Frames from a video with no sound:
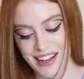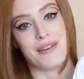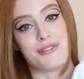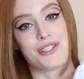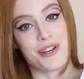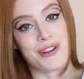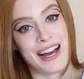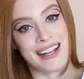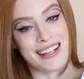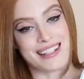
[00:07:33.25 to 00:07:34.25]
and I am so
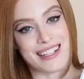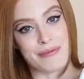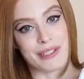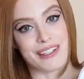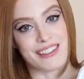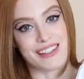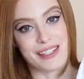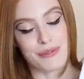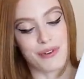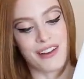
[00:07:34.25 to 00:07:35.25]
glad I did because
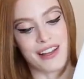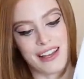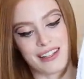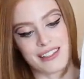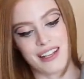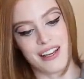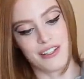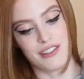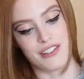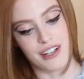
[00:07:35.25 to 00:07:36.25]
this one is
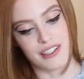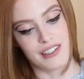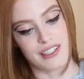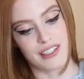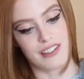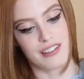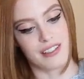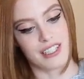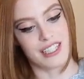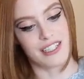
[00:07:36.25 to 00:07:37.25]
just
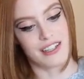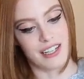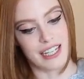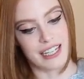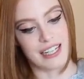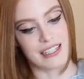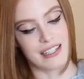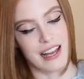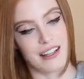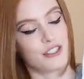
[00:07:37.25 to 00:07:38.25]
stunning.
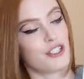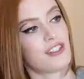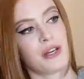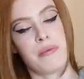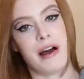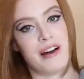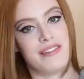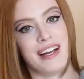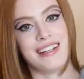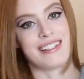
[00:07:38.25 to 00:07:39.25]
It's just so
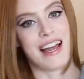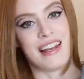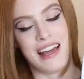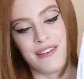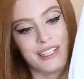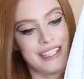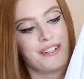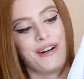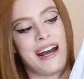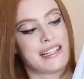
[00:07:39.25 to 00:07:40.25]
perfect in every
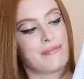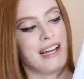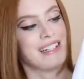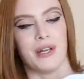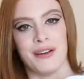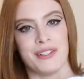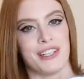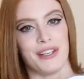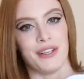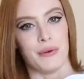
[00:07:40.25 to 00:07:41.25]
single aspect. When I
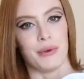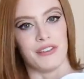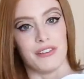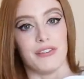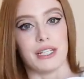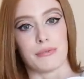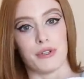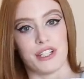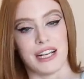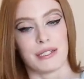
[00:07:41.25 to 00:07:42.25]
was at uni, one of the
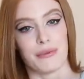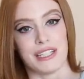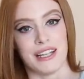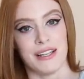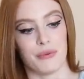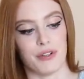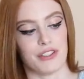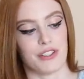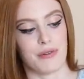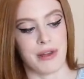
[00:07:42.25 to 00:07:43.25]
first projects we did
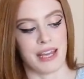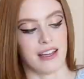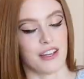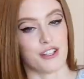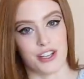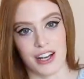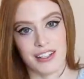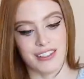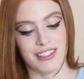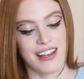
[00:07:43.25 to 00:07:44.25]
was to make a
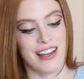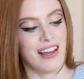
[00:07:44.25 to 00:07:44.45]
shirt.